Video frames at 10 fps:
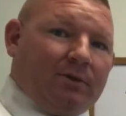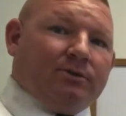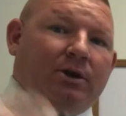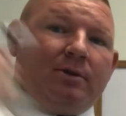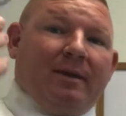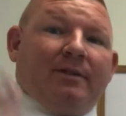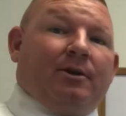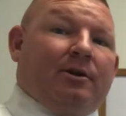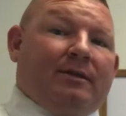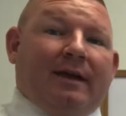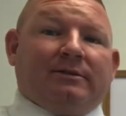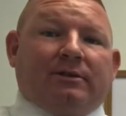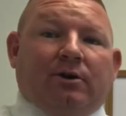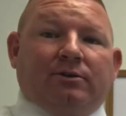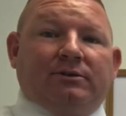So you made
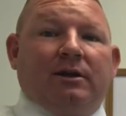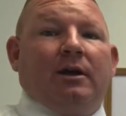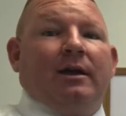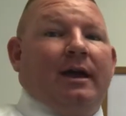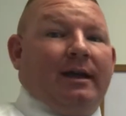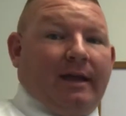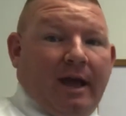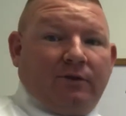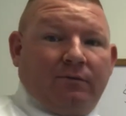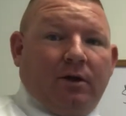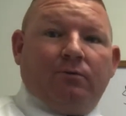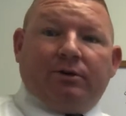$30,000 in cash flow,